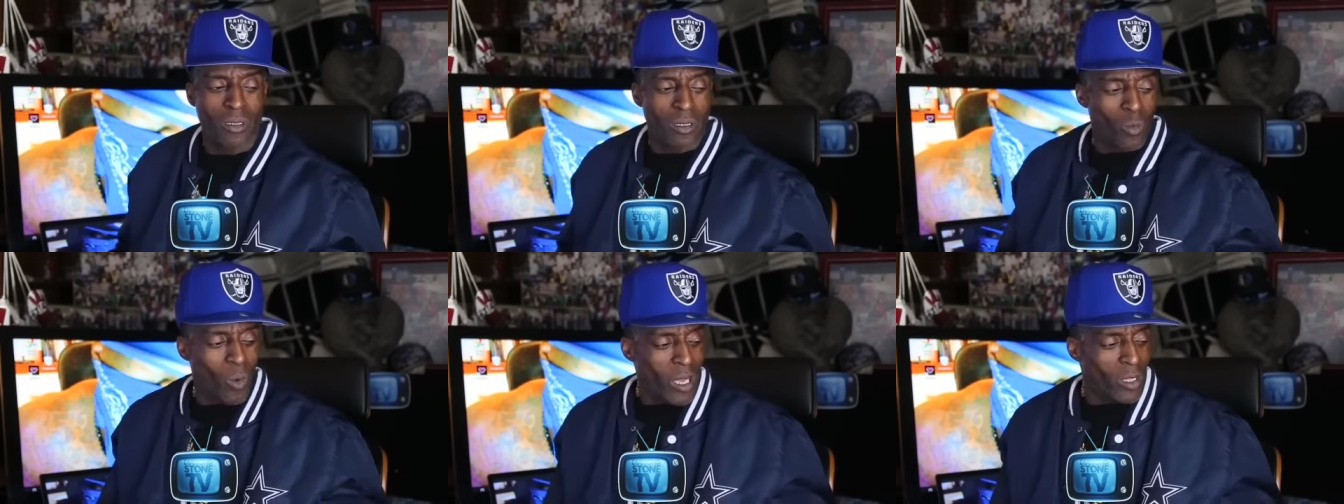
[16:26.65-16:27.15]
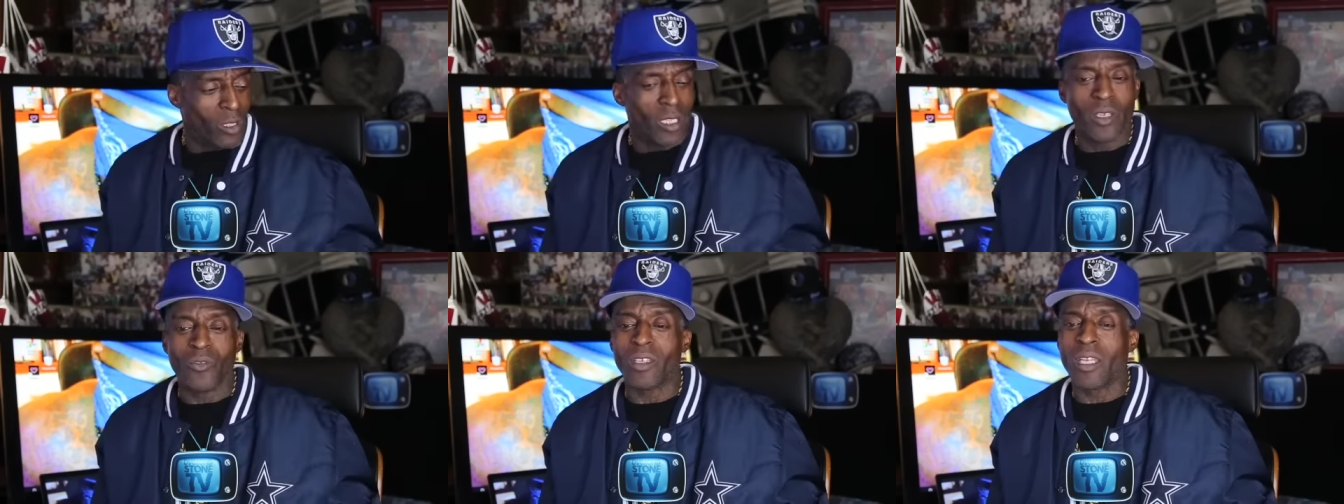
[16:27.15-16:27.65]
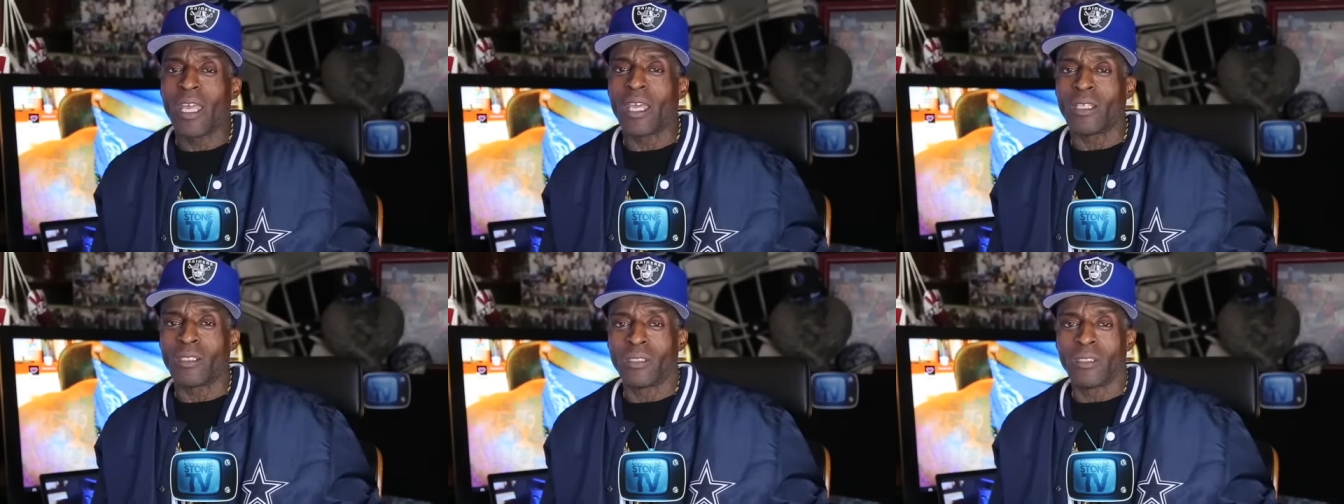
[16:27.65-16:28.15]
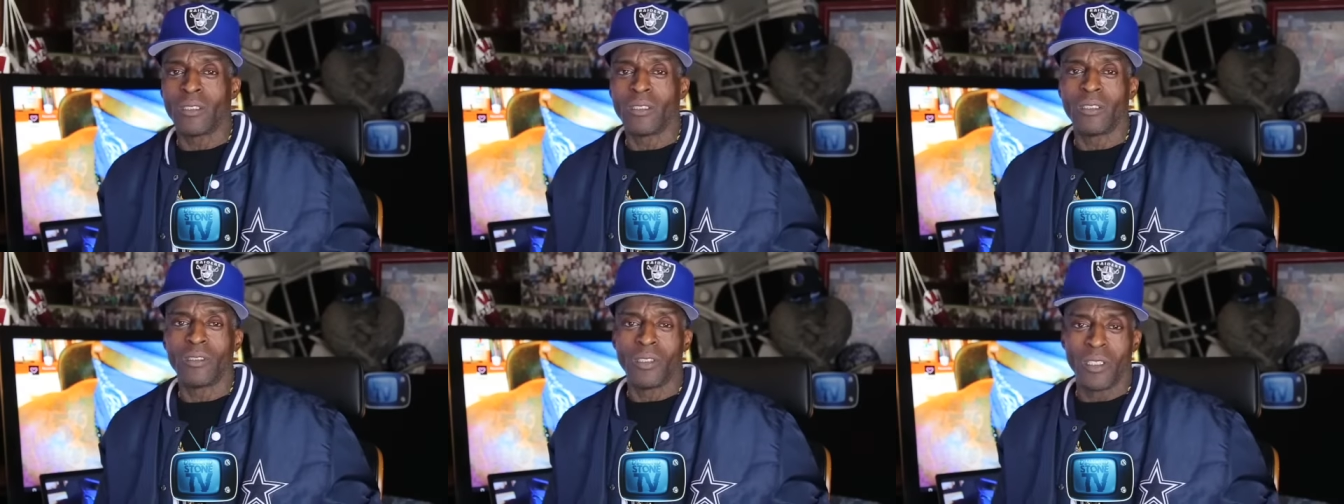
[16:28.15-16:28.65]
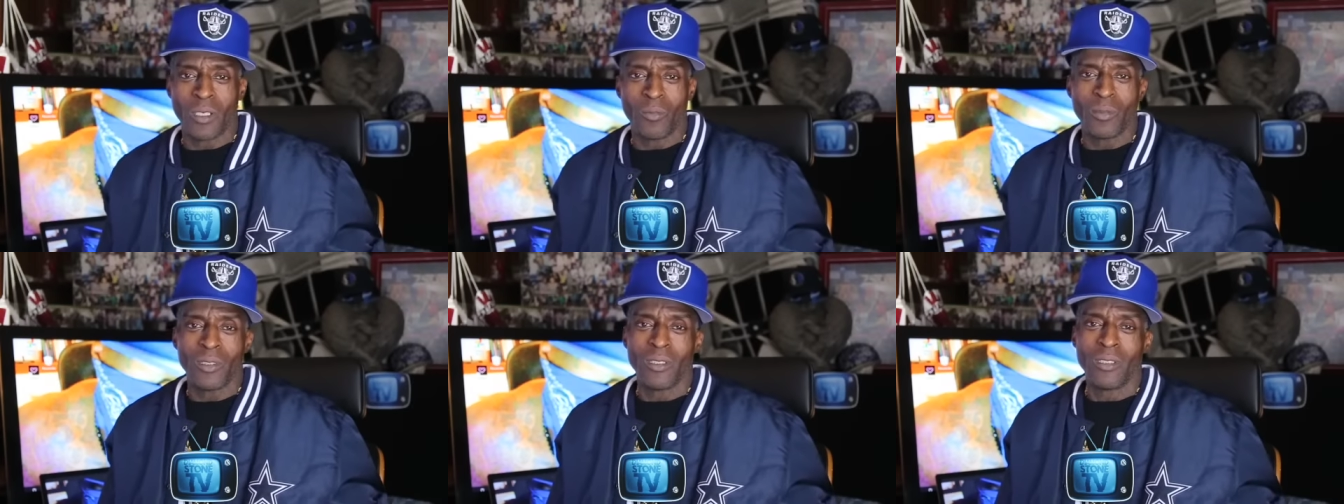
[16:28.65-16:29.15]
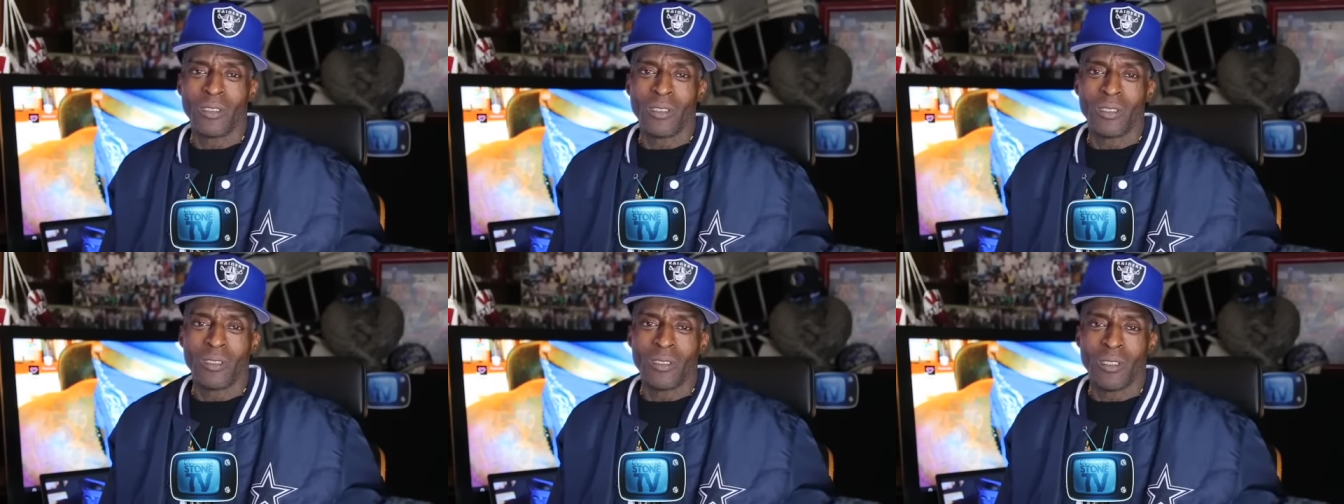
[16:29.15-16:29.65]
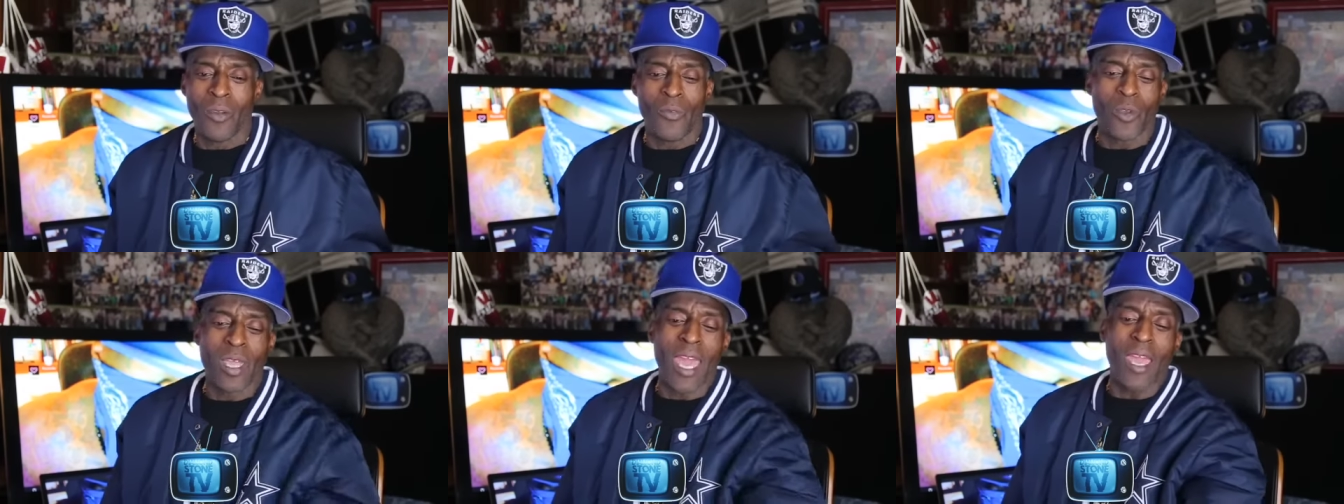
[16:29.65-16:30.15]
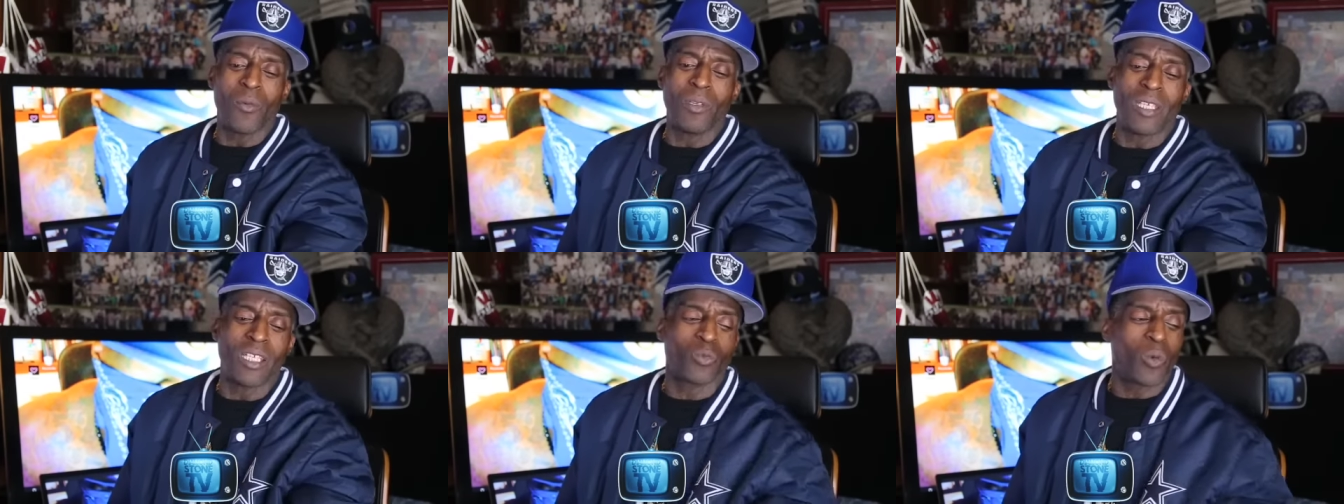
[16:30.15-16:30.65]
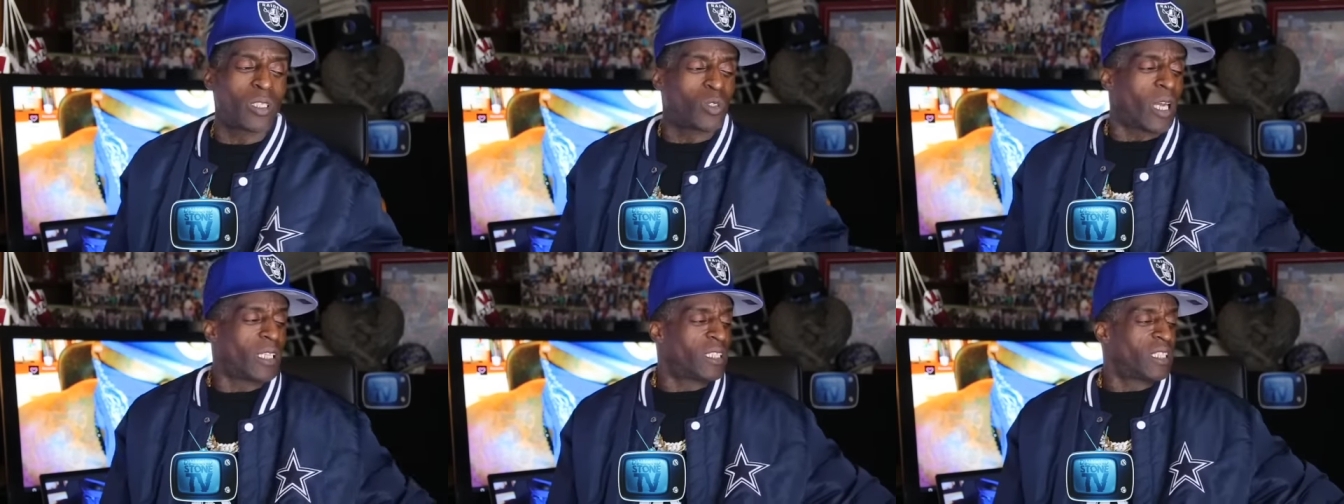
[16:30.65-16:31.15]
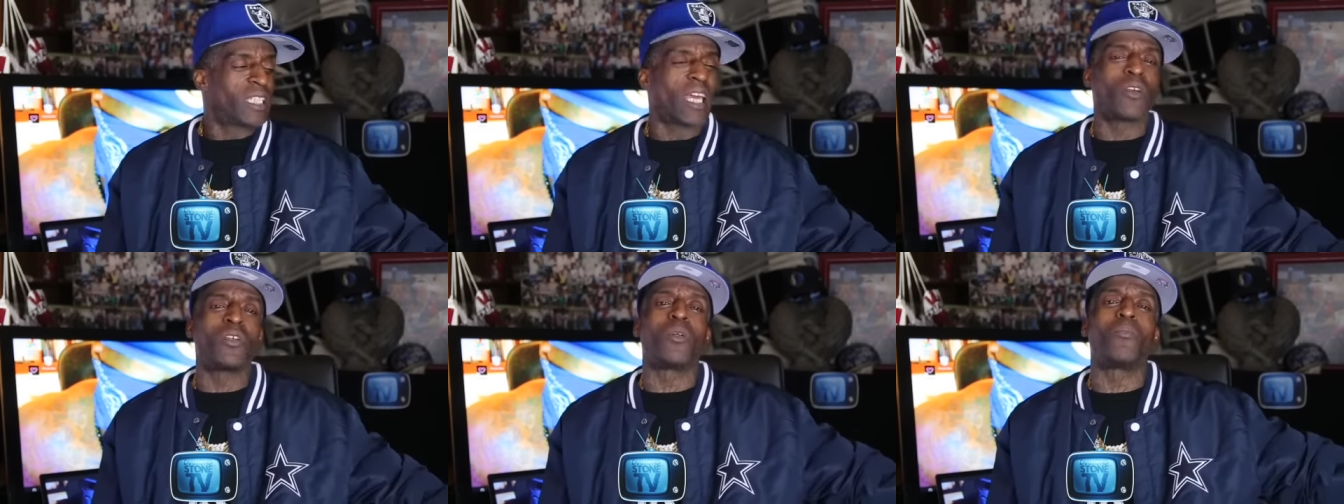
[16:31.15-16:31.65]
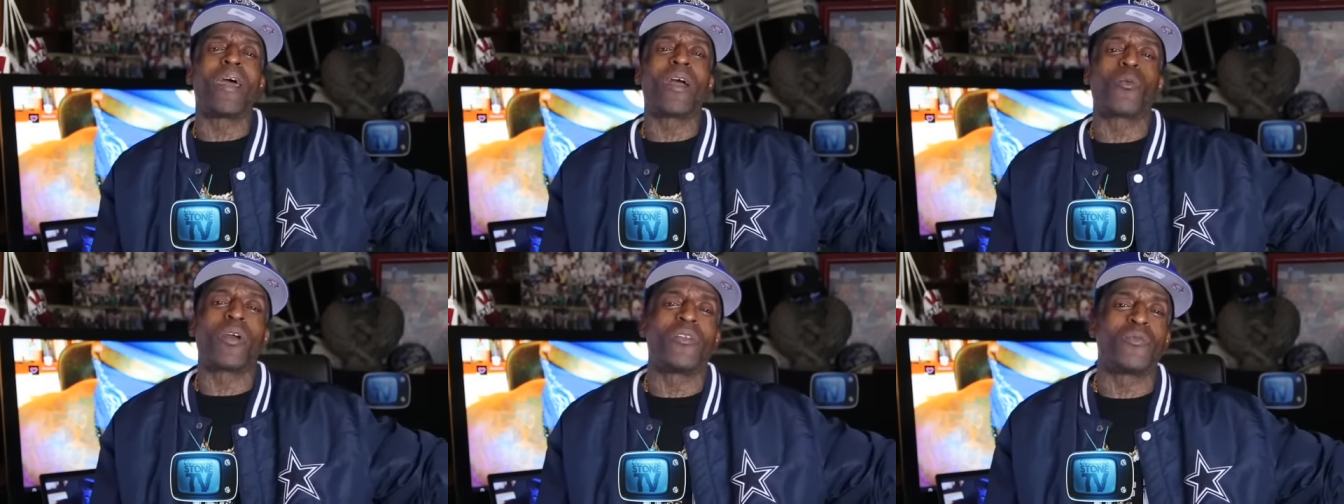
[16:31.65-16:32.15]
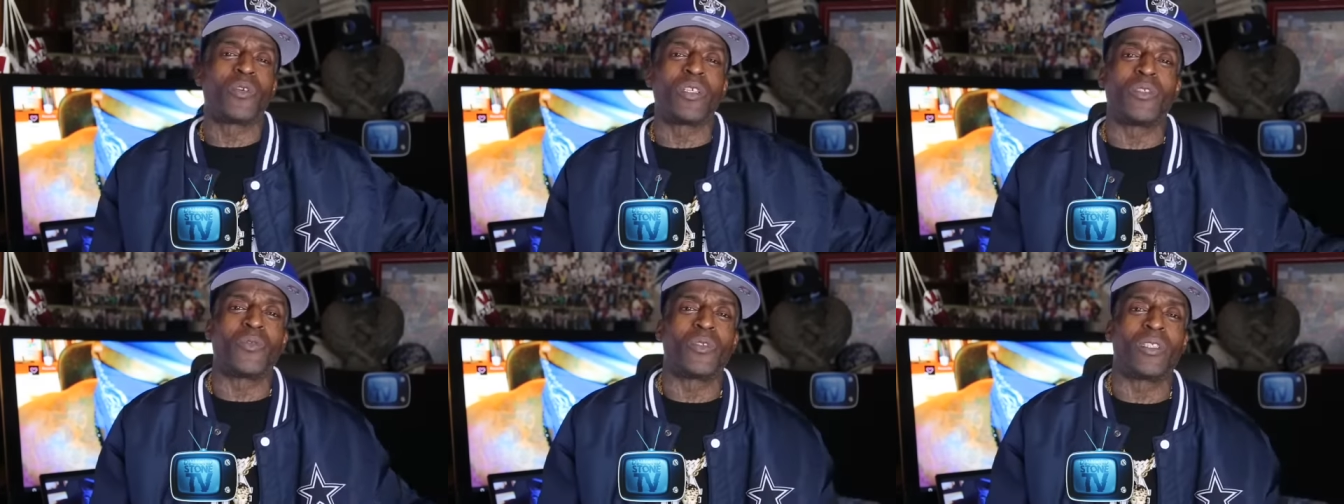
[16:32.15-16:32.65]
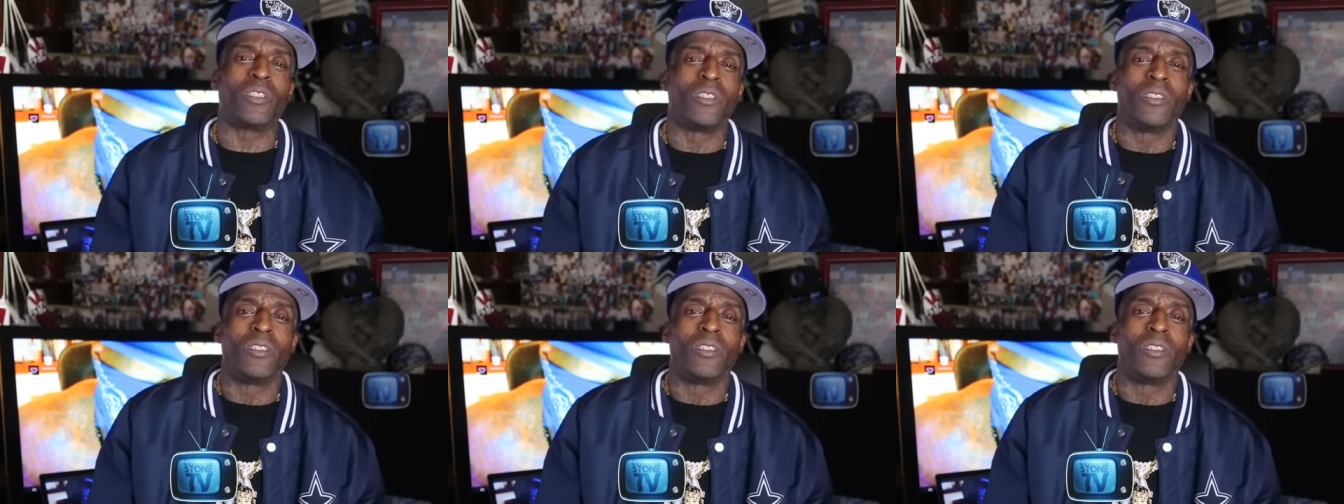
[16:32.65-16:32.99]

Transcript: Then why you leaving that? You hear me? Yeah. If you came in this, what you got this out here in the back waiting for you for?